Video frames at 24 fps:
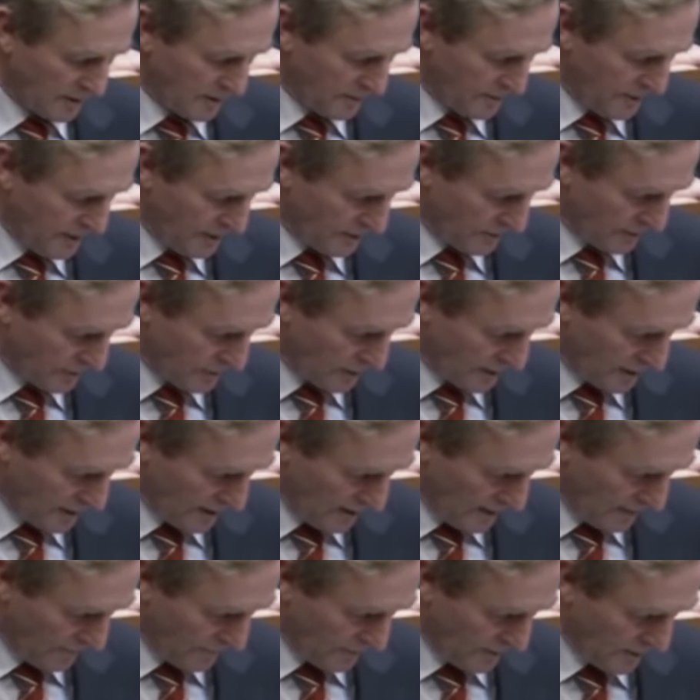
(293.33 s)
compared to
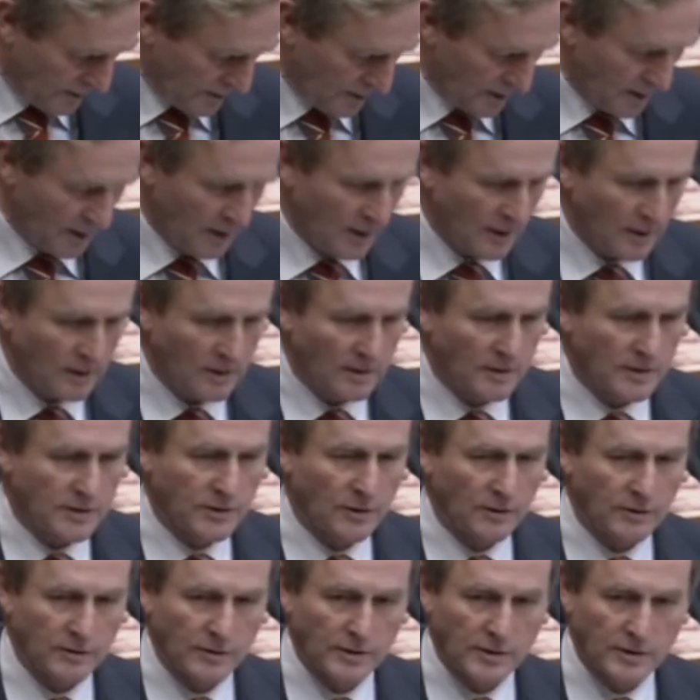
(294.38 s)
2011.
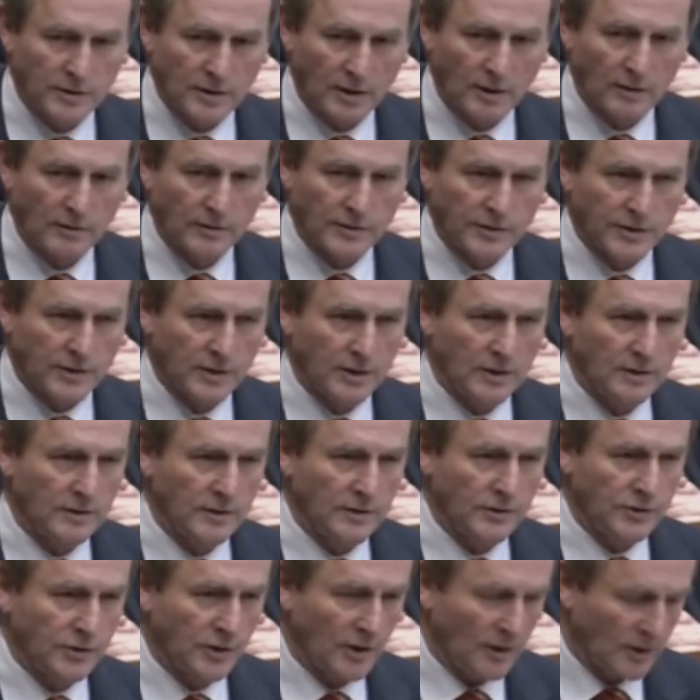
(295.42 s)
Consultants now see and
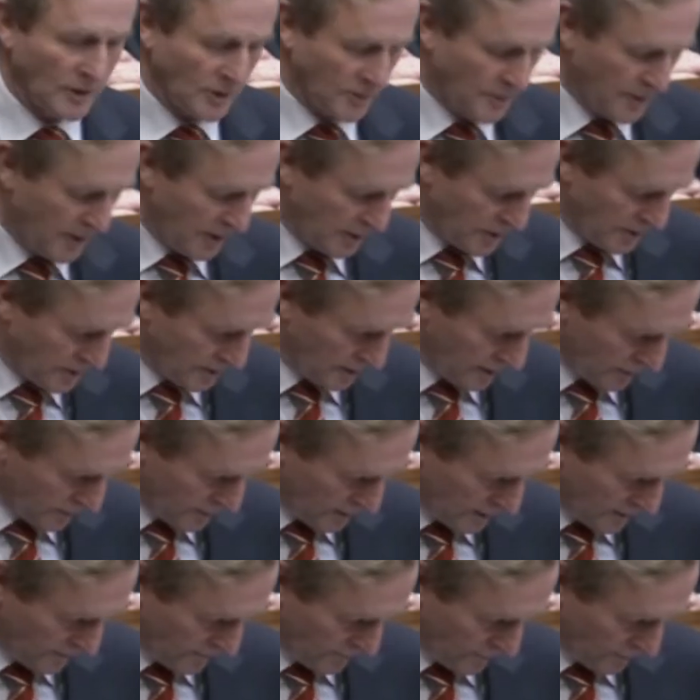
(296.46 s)
discharge patients on a
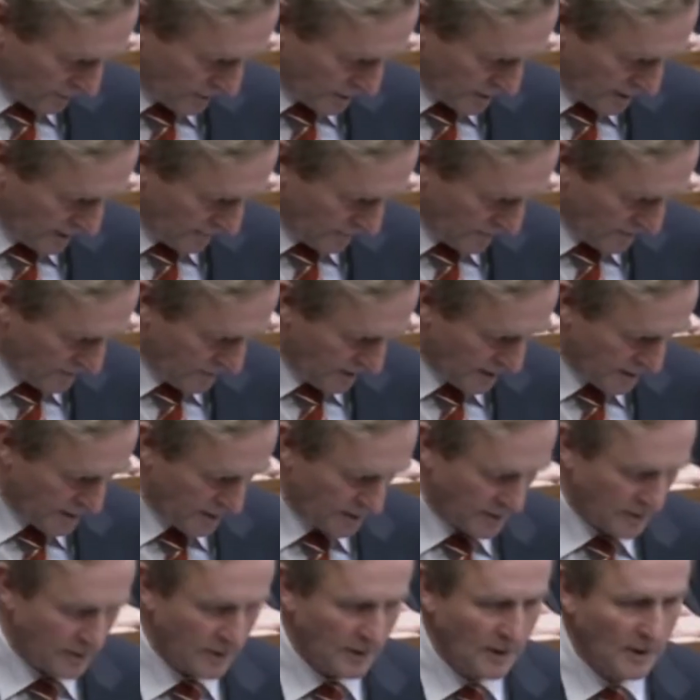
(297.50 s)
24-7
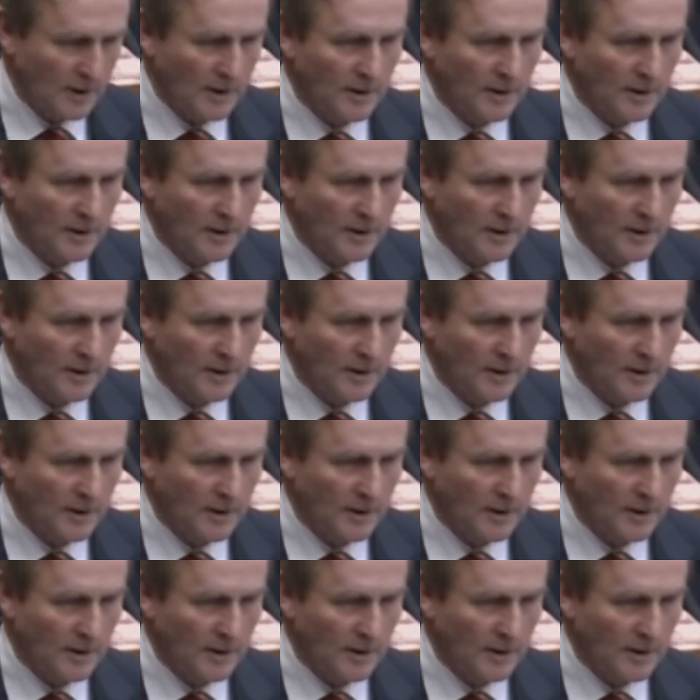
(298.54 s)
basis.